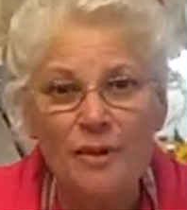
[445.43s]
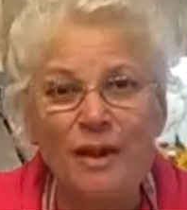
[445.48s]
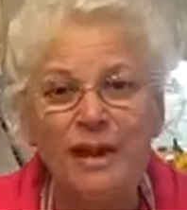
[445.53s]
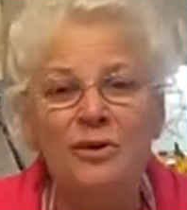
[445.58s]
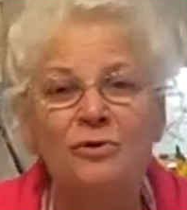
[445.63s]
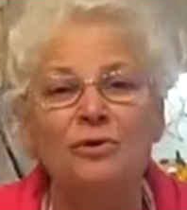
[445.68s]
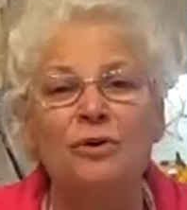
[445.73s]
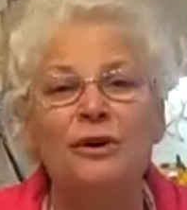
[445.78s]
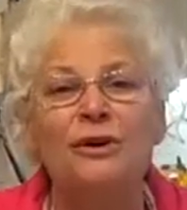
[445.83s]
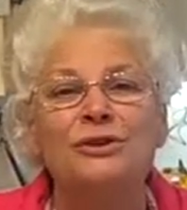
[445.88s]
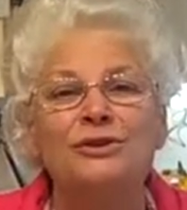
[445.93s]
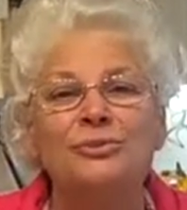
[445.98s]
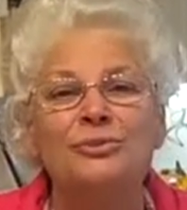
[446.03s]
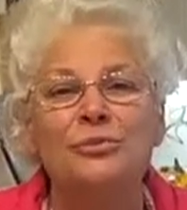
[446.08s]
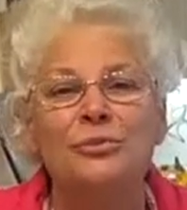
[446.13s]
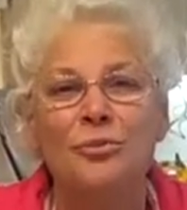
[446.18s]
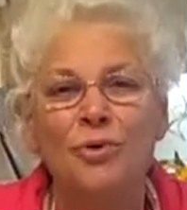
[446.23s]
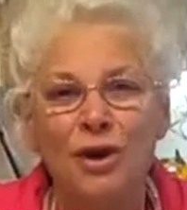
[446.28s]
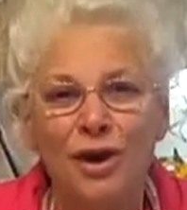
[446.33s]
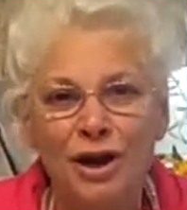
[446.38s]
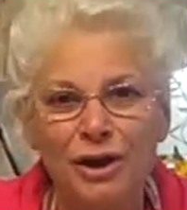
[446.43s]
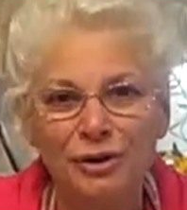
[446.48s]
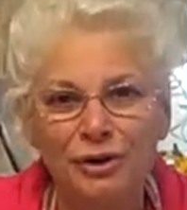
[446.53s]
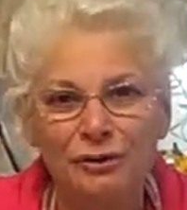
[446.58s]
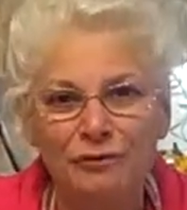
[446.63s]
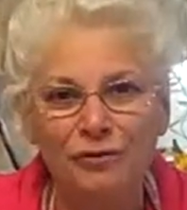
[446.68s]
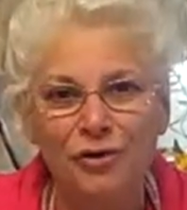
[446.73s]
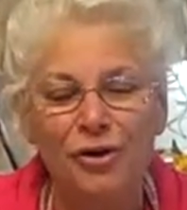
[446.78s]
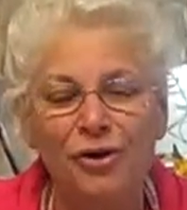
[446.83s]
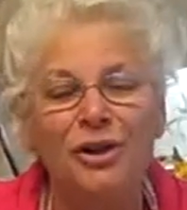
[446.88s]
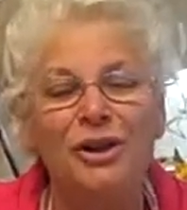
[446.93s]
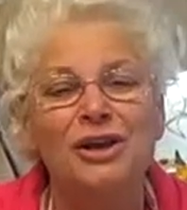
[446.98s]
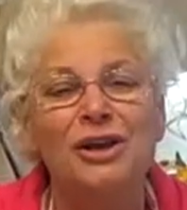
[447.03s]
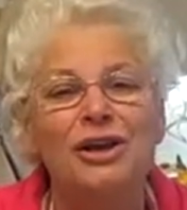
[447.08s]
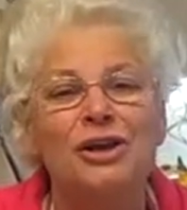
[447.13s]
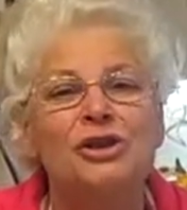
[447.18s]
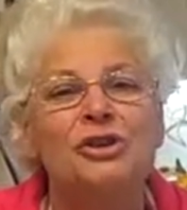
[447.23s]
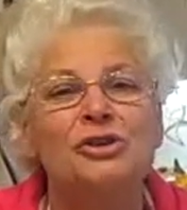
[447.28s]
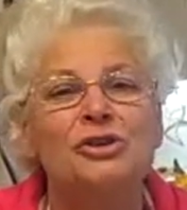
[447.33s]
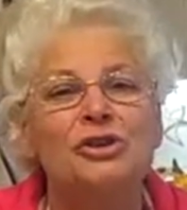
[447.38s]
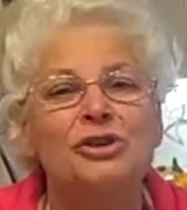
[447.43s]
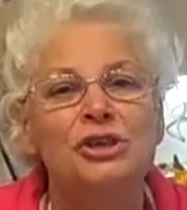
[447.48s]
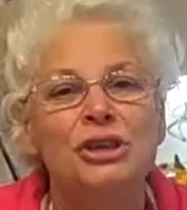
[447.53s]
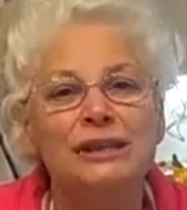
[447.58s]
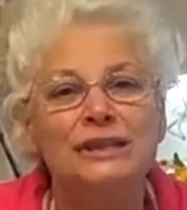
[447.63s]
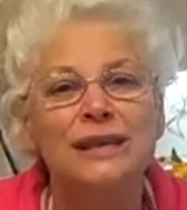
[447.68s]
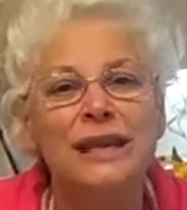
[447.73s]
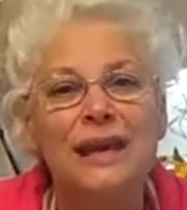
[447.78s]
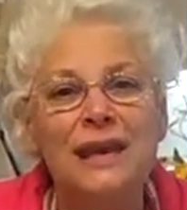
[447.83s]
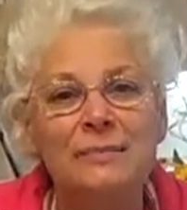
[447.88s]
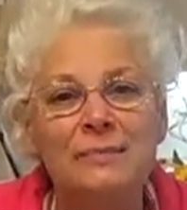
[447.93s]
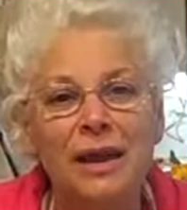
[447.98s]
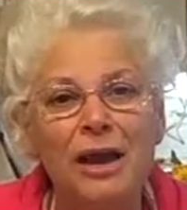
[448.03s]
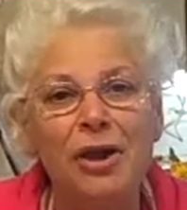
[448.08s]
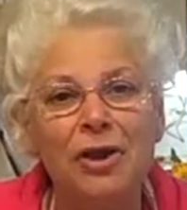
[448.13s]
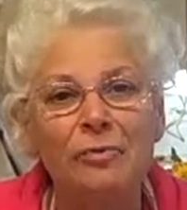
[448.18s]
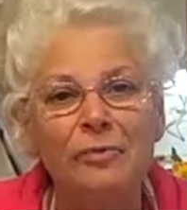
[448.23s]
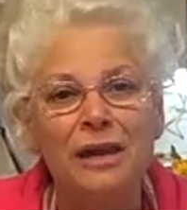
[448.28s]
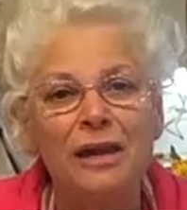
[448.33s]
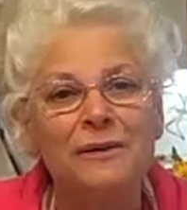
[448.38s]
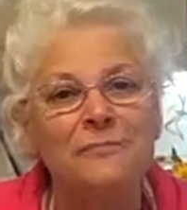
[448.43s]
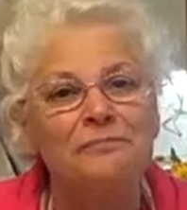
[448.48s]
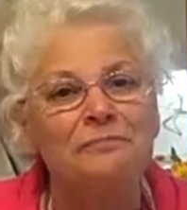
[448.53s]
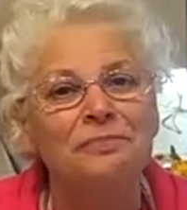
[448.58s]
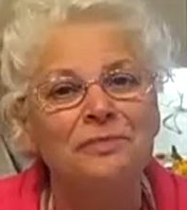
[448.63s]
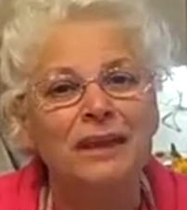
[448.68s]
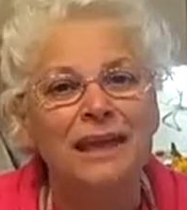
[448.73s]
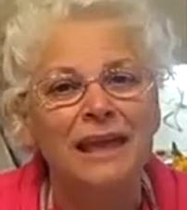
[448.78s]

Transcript: It was wonderful. So just email me